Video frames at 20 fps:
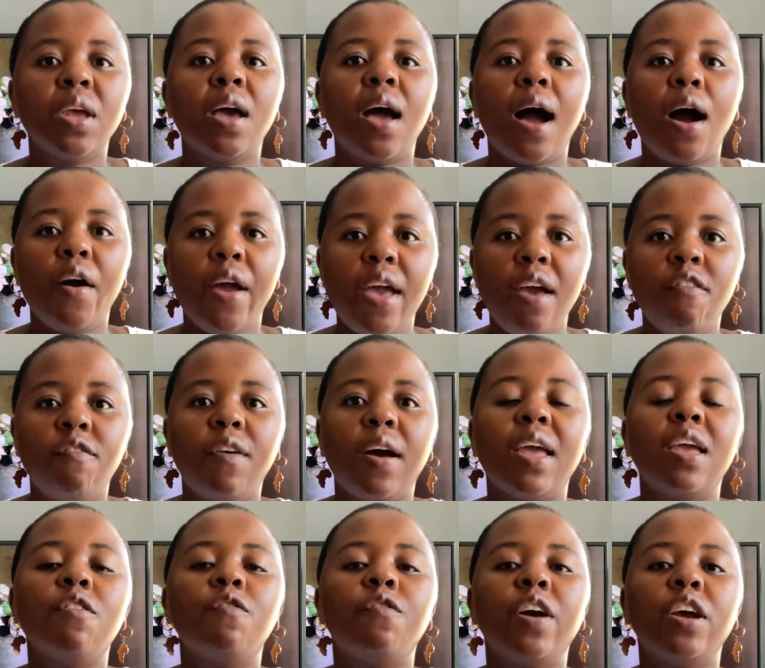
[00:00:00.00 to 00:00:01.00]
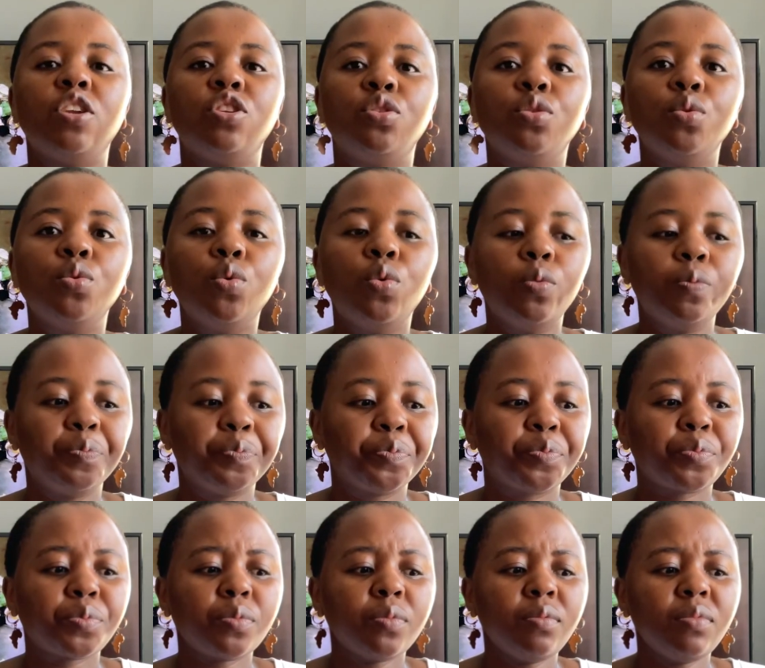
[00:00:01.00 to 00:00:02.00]
However, if I do
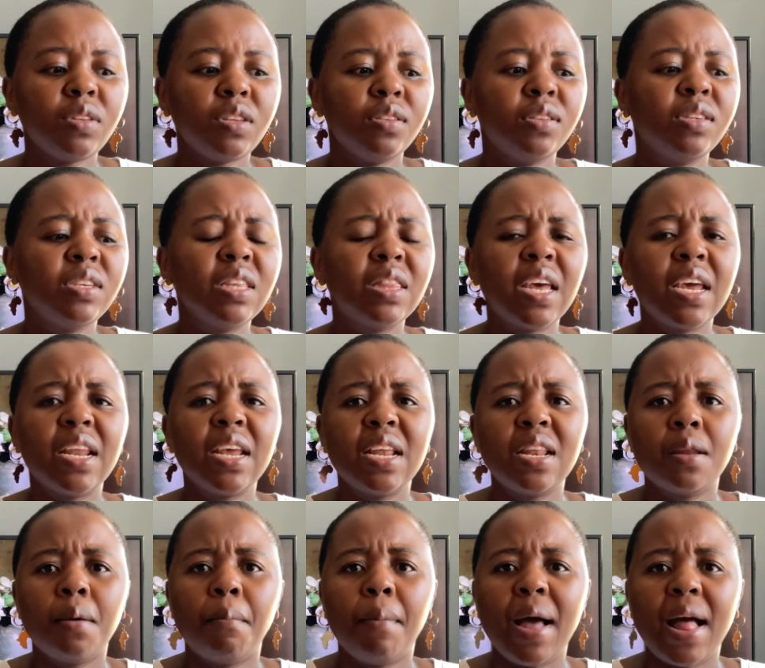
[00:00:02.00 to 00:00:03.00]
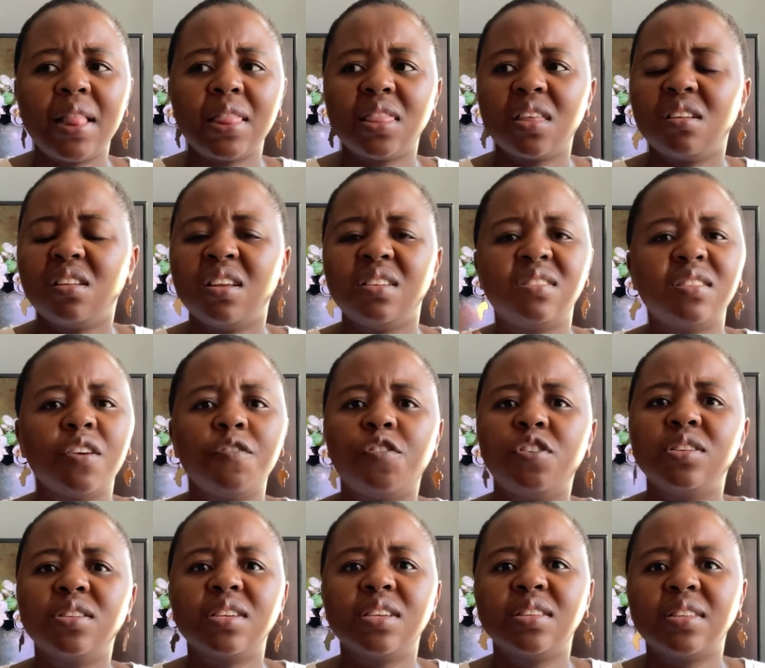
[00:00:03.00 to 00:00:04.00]
see that in a month, let's say for
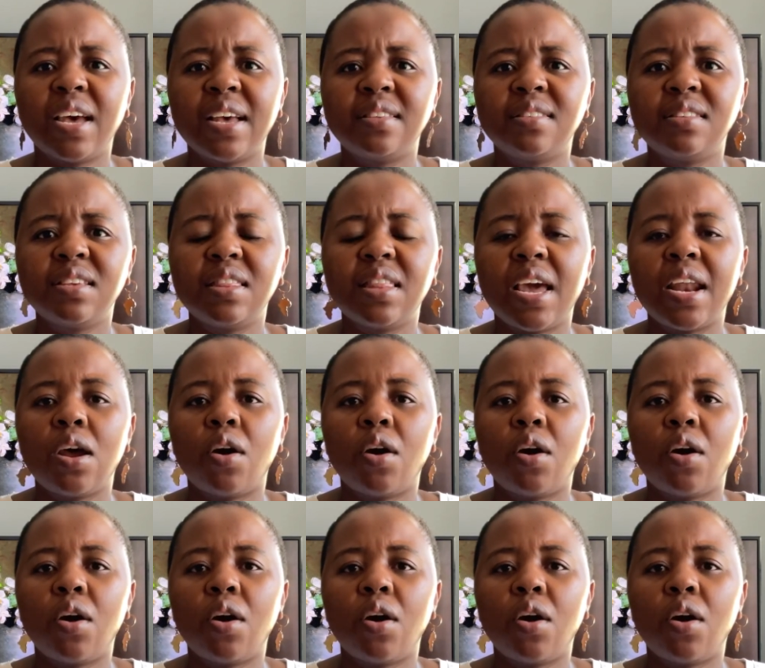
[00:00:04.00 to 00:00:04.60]
instance, I see that,